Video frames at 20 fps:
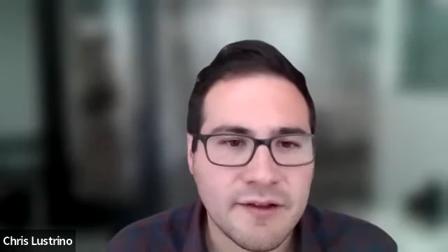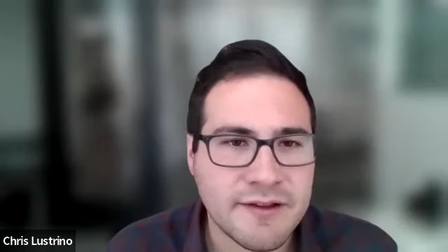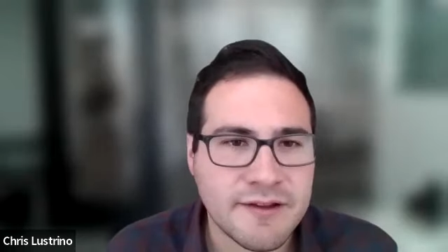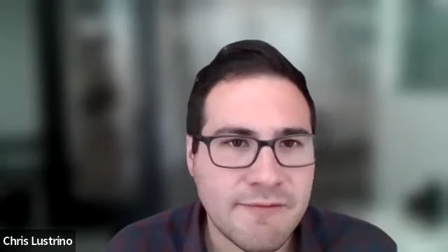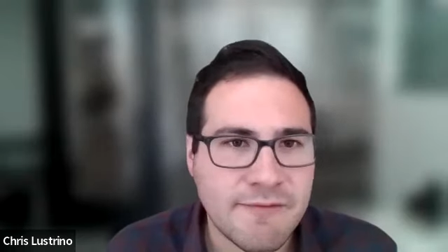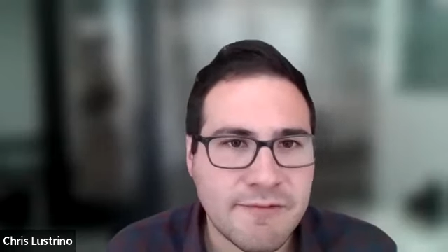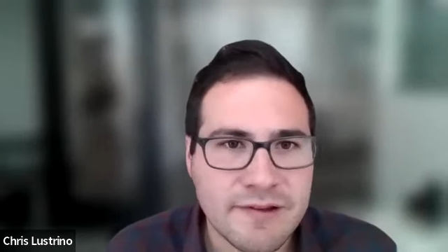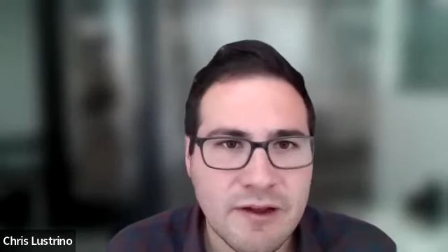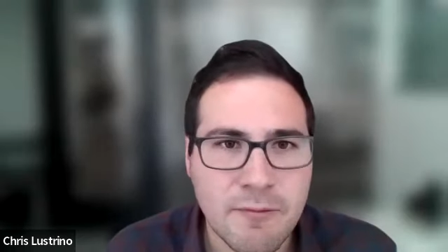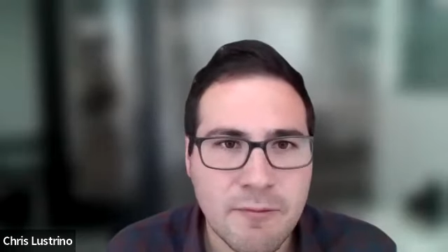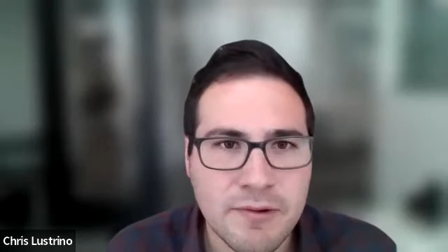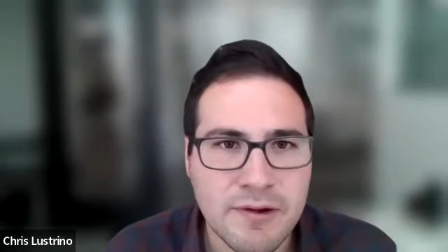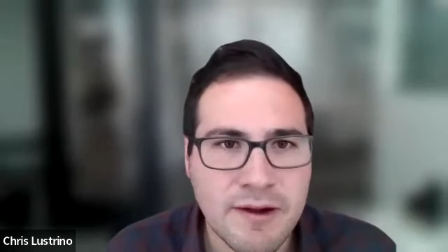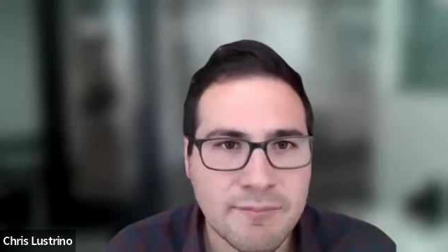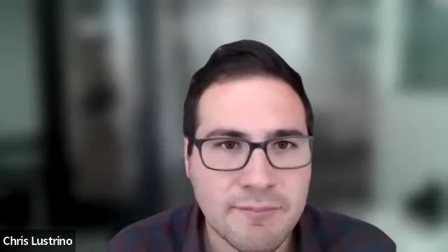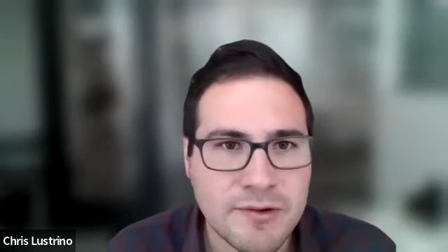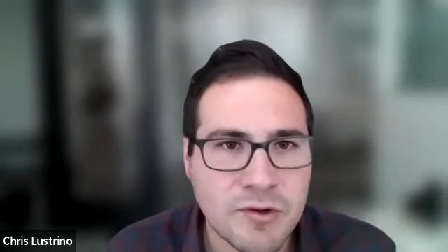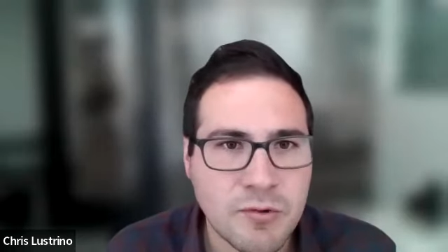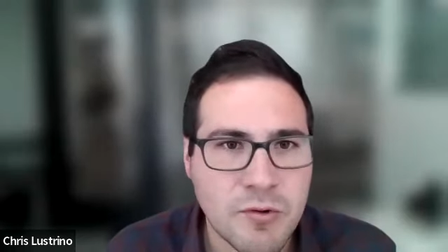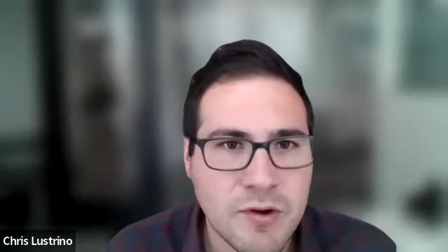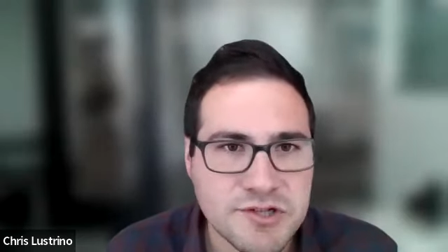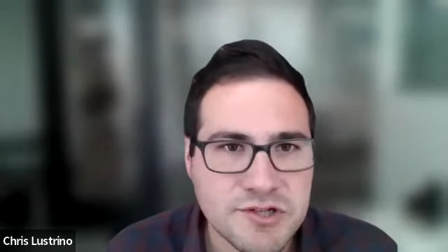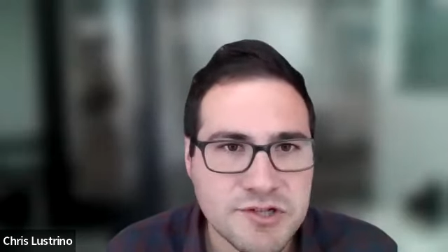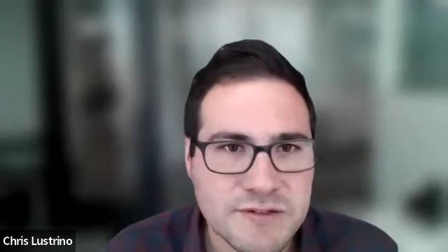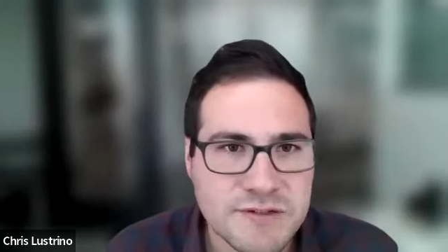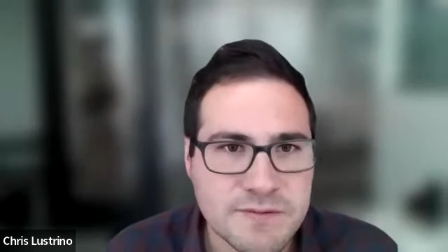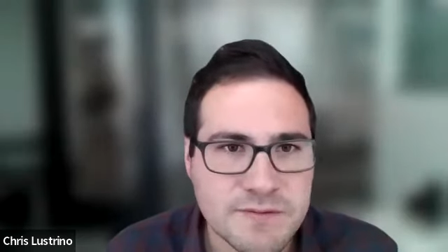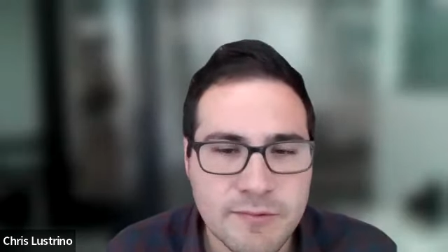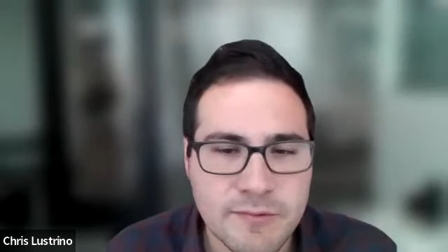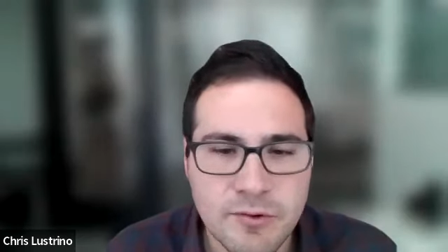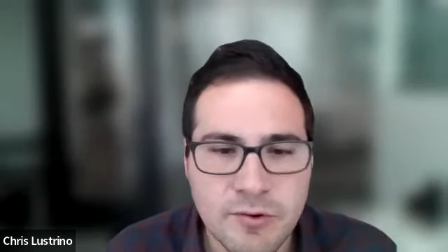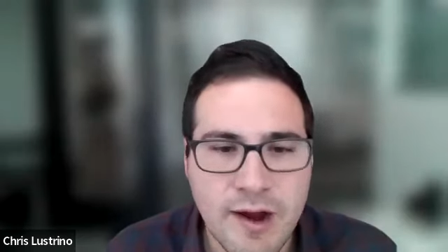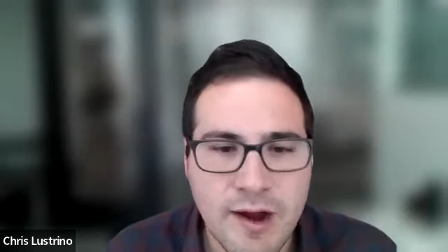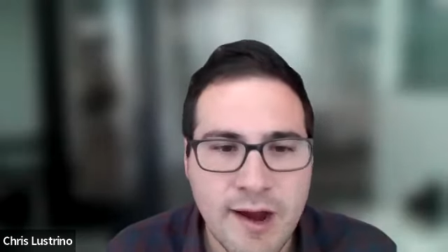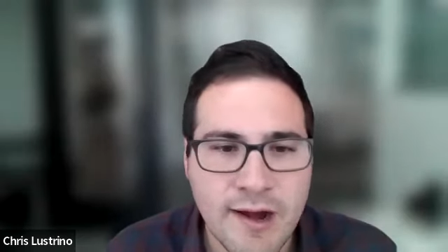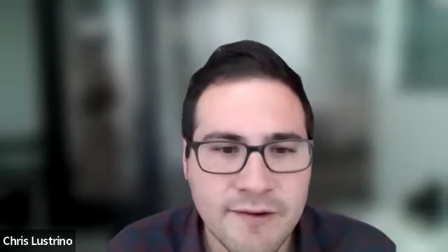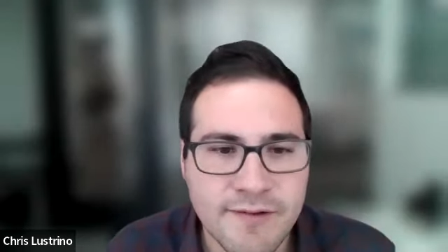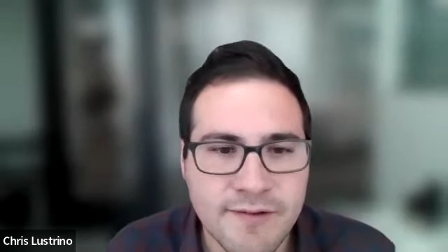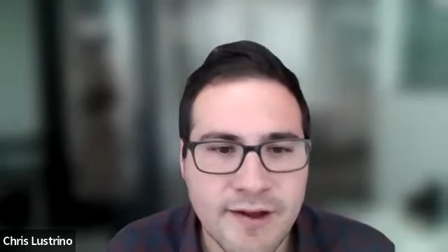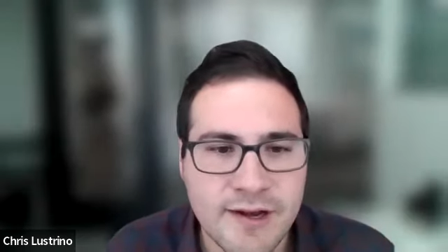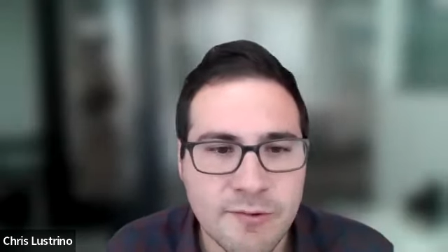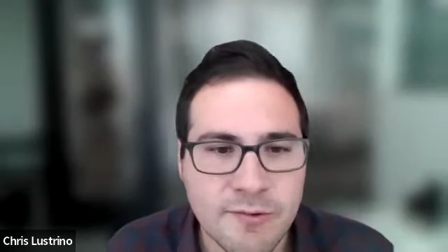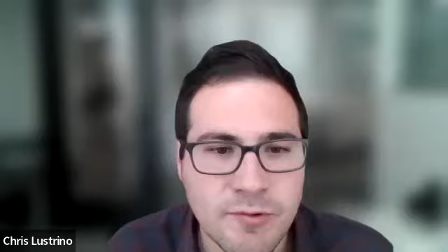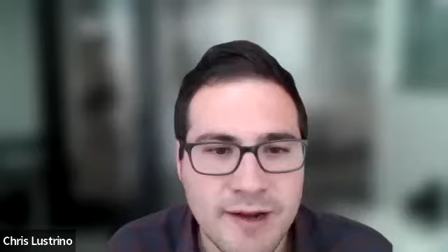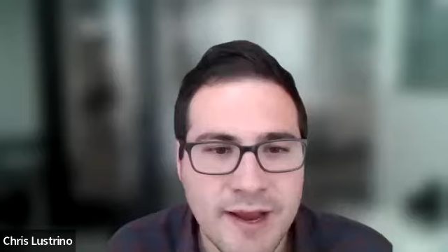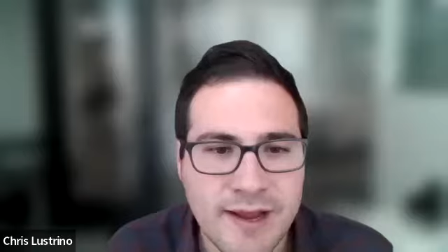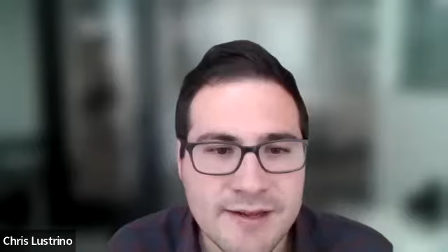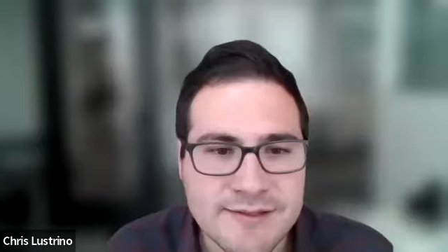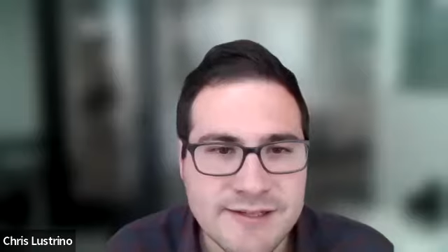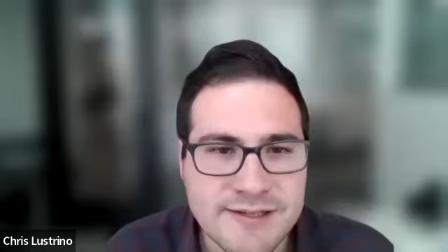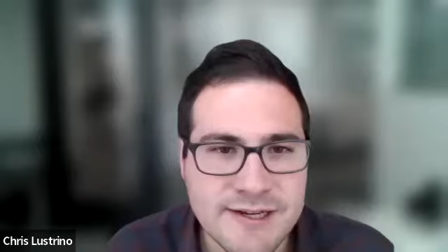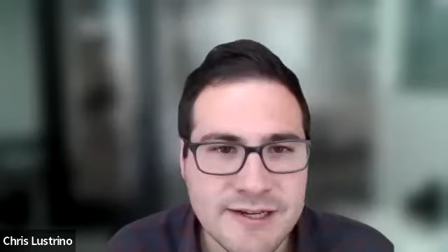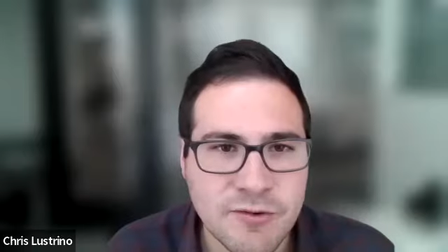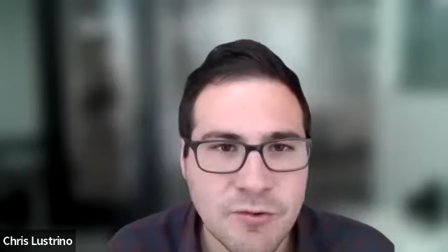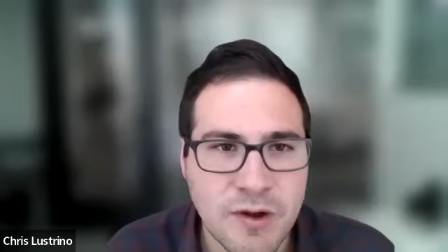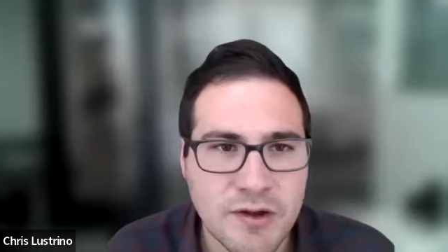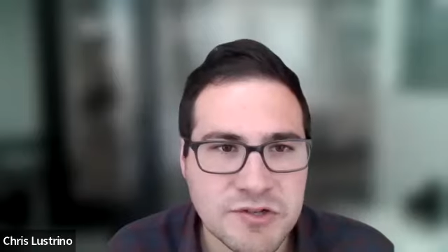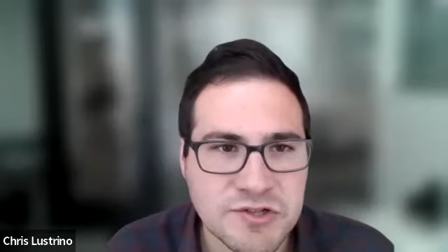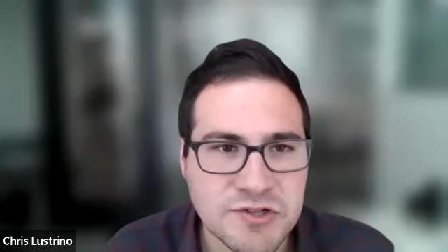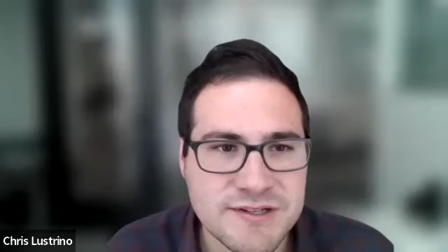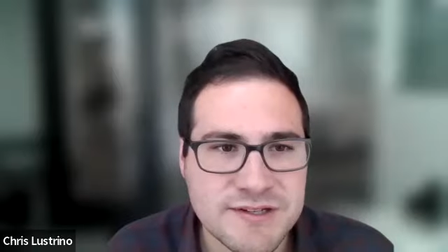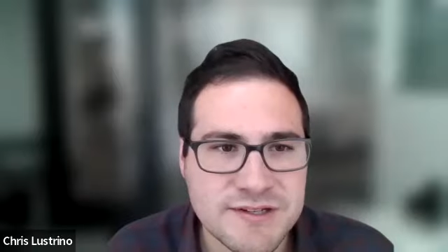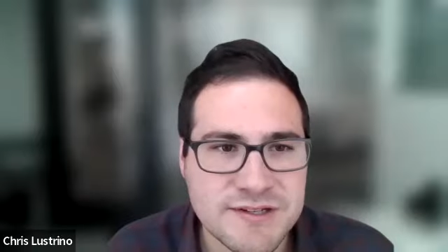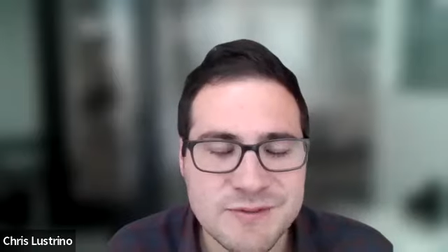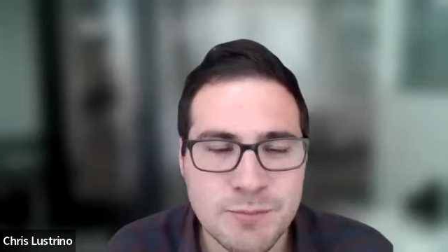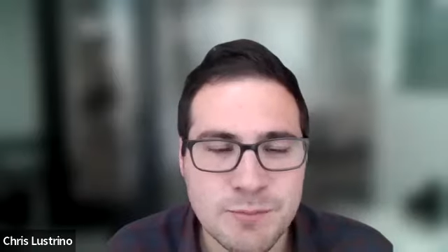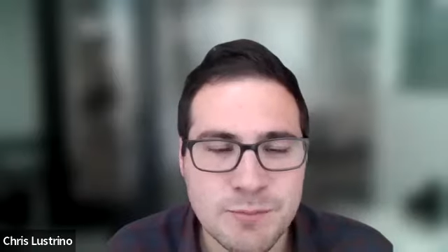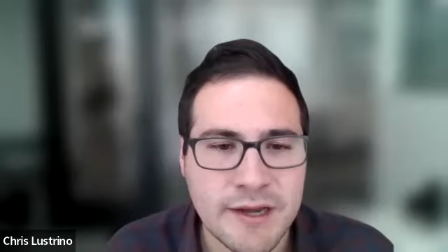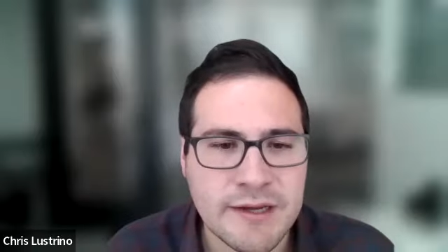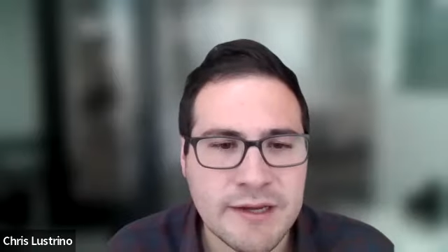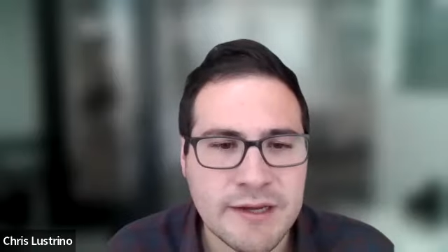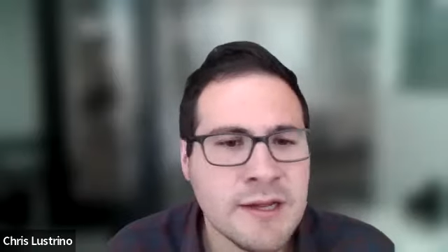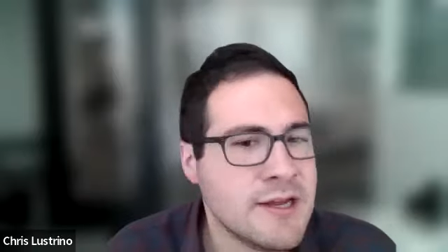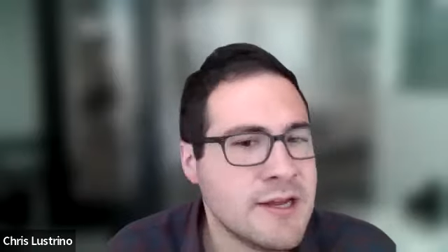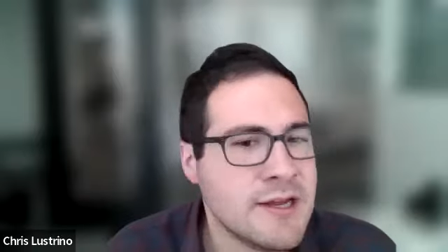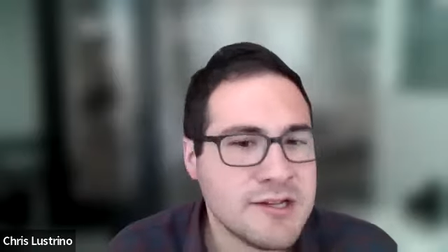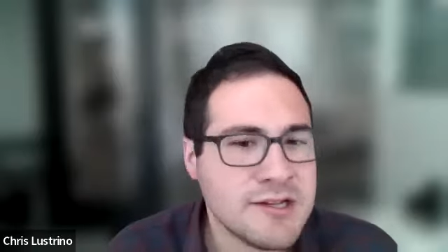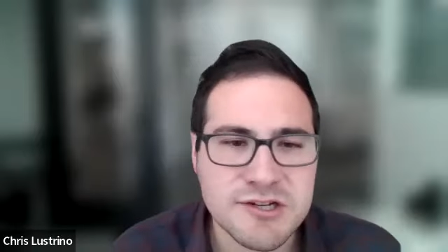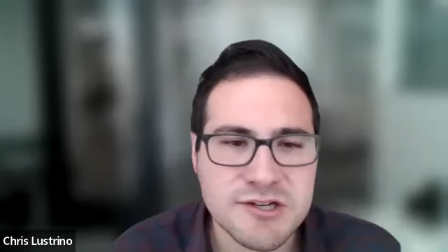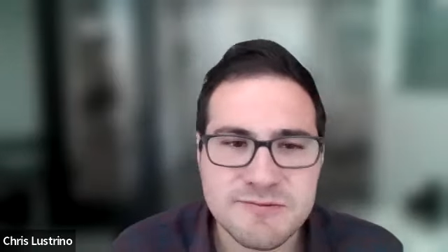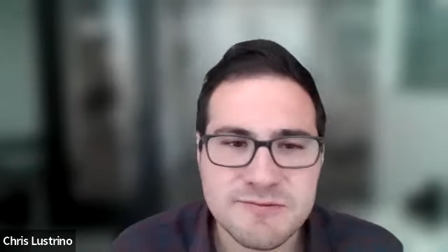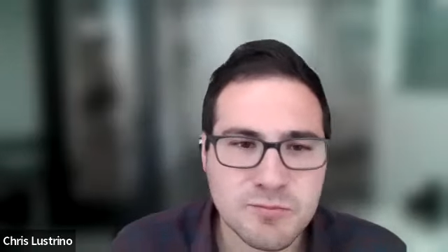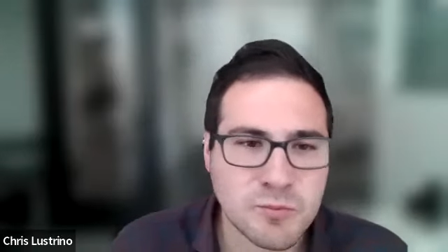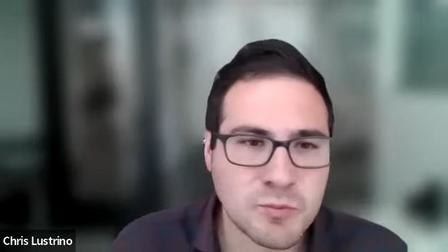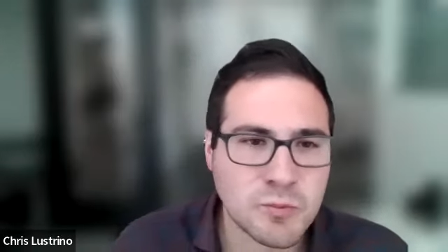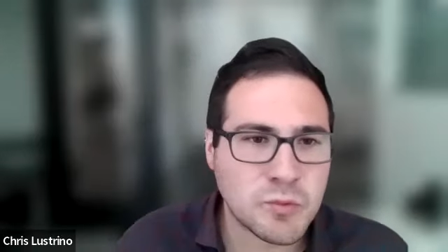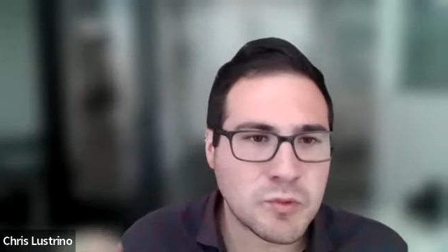I'll definitely open it up to questions from the crowd if anyone has any questions. But just